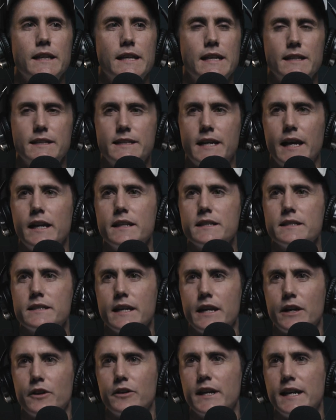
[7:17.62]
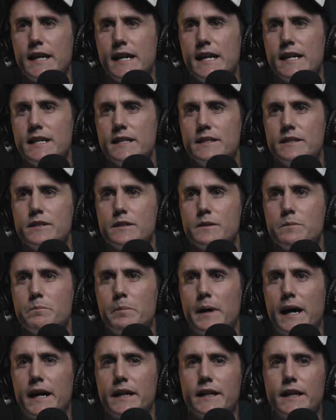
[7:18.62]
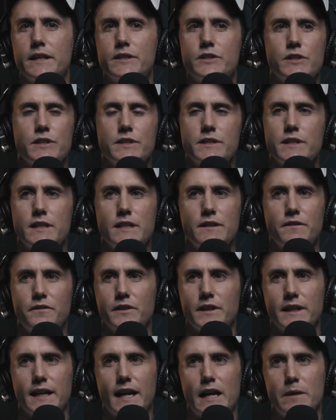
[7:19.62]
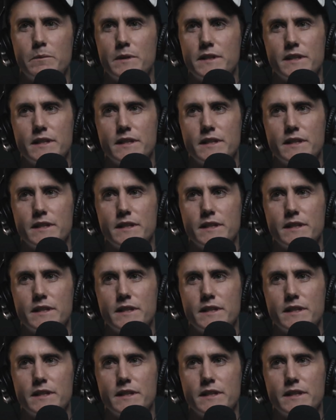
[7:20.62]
the intent's there and it is, but it's just a different game.